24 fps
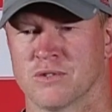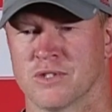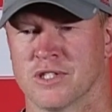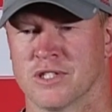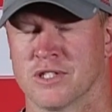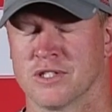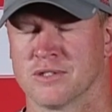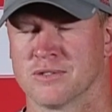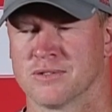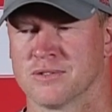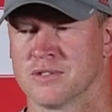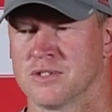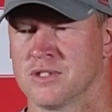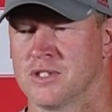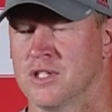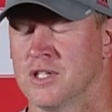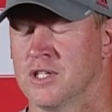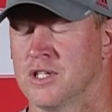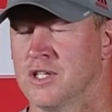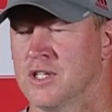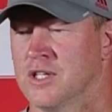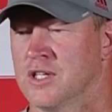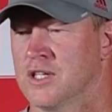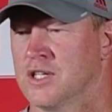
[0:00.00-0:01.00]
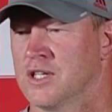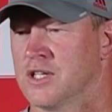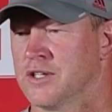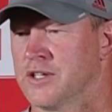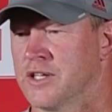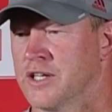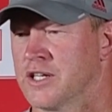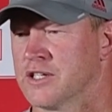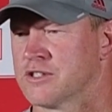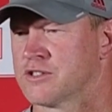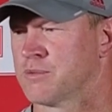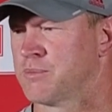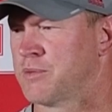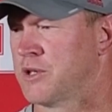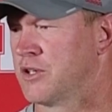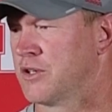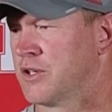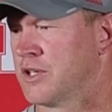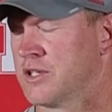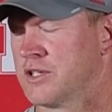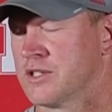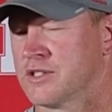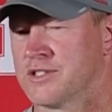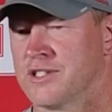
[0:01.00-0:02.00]
And then it's about
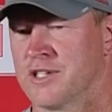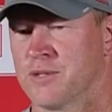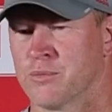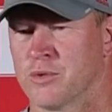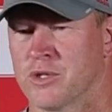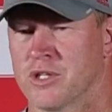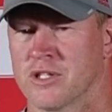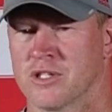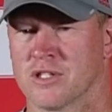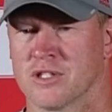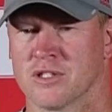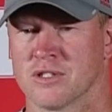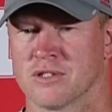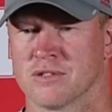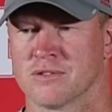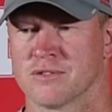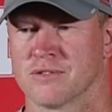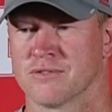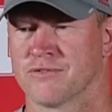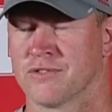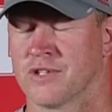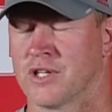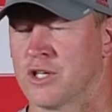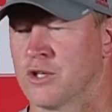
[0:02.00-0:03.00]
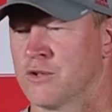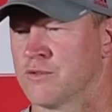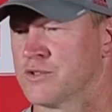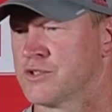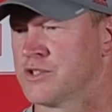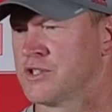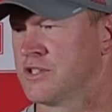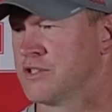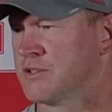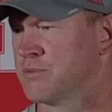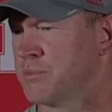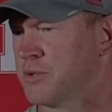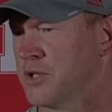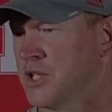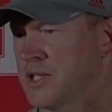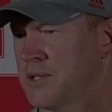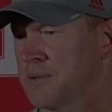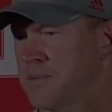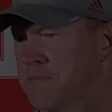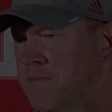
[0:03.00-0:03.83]
getting a team ready to fly overseas and play.